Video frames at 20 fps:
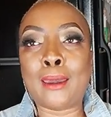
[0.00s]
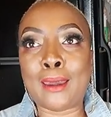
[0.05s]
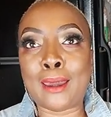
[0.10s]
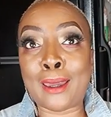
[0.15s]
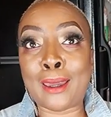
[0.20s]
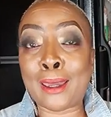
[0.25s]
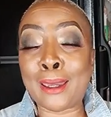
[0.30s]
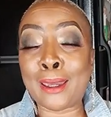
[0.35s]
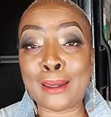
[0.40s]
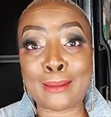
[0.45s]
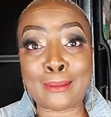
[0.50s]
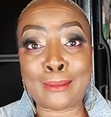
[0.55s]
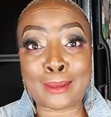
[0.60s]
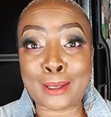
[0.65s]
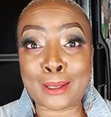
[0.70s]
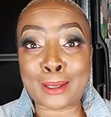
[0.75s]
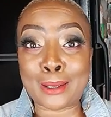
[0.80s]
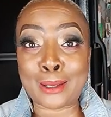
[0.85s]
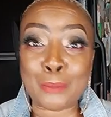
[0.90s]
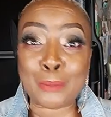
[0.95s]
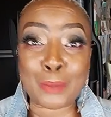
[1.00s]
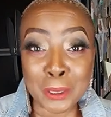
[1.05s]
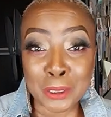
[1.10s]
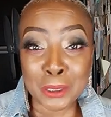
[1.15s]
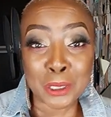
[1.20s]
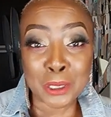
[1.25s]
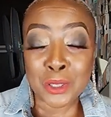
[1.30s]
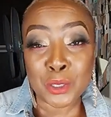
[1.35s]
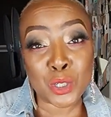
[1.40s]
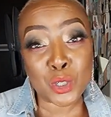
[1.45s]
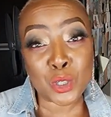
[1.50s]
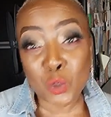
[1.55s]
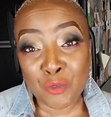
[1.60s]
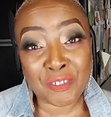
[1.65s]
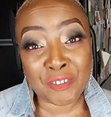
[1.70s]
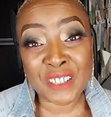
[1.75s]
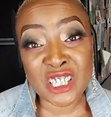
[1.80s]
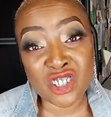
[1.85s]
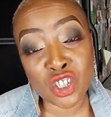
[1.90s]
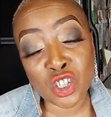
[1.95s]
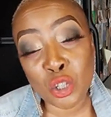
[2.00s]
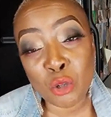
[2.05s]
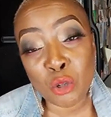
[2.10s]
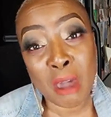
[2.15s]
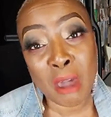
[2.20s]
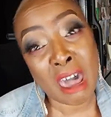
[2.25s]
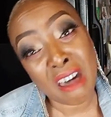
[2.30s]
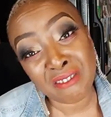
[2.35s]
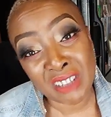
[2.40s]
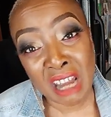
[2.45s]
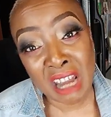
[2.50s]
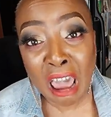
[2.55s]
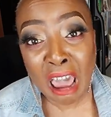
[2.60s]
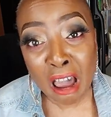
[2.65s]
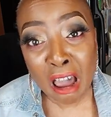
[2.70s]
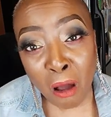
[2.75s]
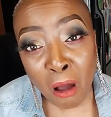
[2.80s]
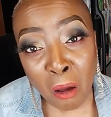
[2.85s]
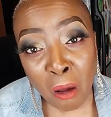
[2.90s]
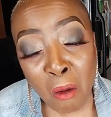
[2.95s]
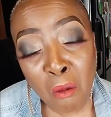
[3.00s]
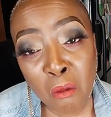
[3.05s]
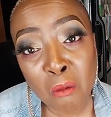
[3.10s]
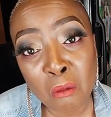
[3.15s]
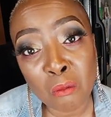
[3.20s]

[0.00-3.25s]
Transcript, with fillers: And compared to the doofus you have now,